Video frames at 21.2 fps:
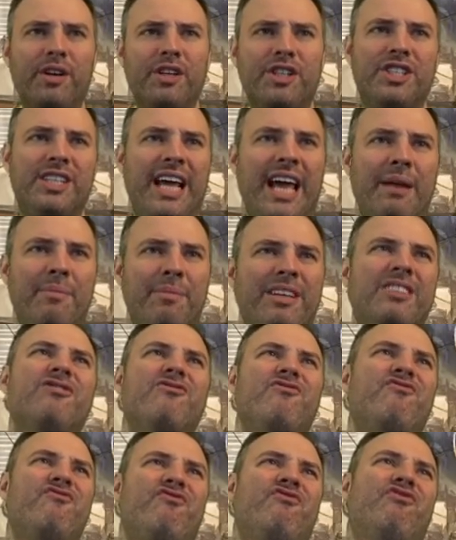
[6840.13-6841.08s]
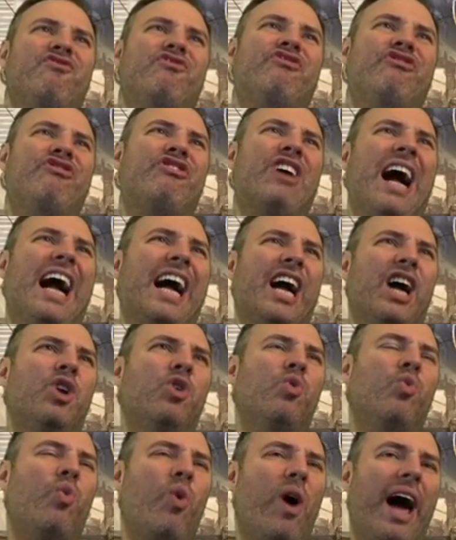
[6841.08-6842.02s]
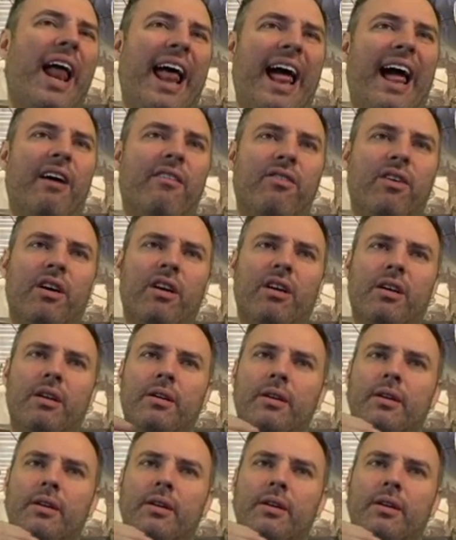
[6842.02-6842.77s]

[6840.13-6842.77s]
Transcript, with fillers: Do you understand me? It's fucking whatever.